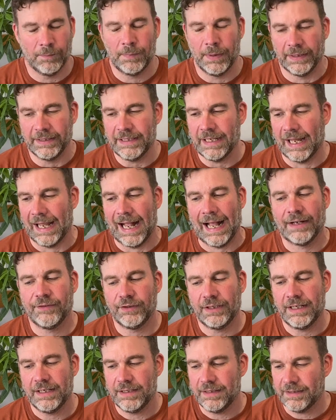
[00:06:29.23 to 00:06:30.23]
But yeah,
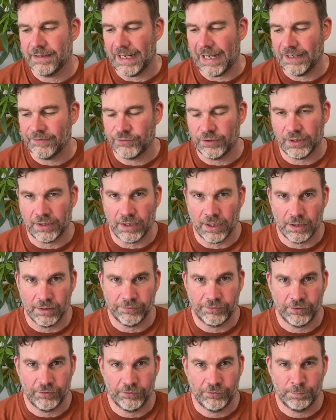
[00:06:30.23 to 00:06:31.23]
and in Angela
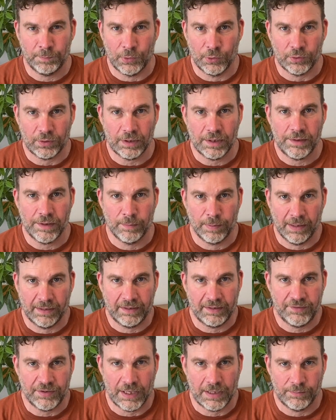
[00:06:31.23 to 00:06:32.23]
Carter's book, The
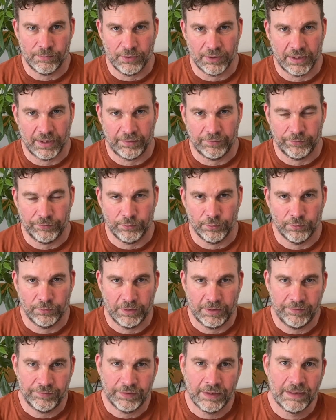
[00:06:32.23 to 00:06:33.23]
Bloody Chamber and Other
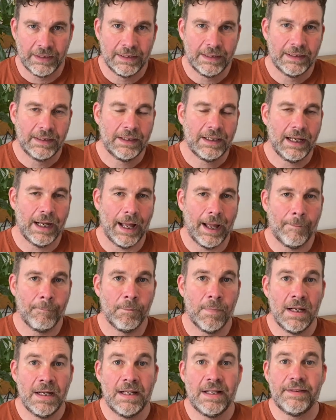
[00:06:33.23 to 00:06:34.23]
Stories,
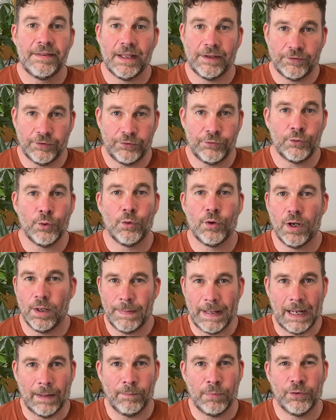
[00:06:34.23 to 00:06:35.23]
um, there's a story
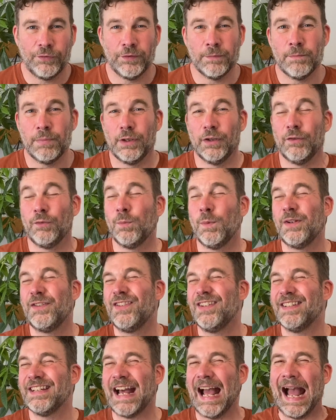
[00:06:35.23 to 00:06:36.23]
about Puss in Boots,
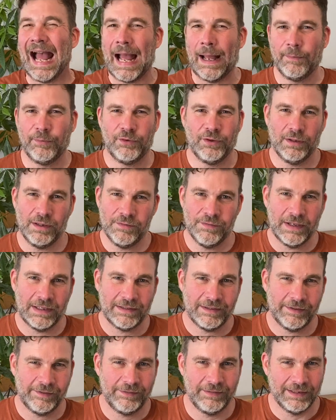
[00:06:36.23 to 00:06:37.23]
which is absolutely
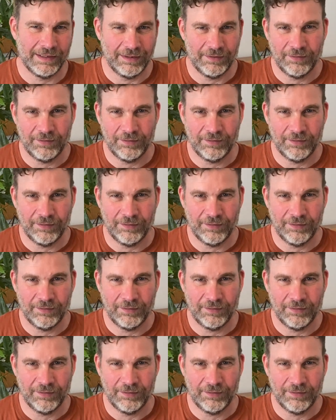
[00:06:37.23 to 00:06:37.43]
fantastic.